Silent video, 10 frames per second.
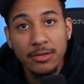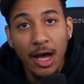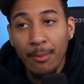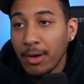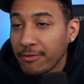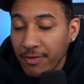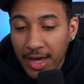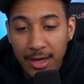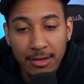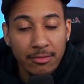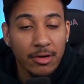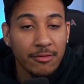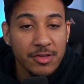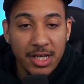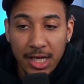I'm a fan
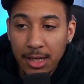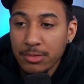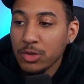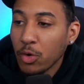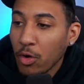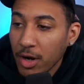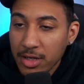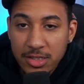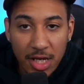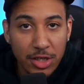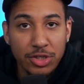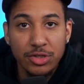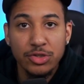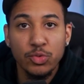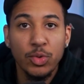of teams and
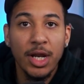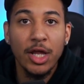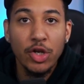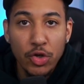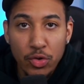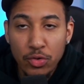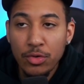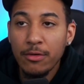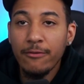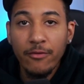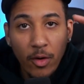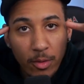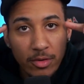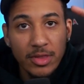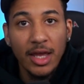organizations when they do
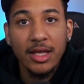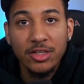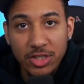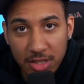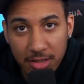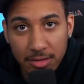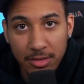forward-thinking shit.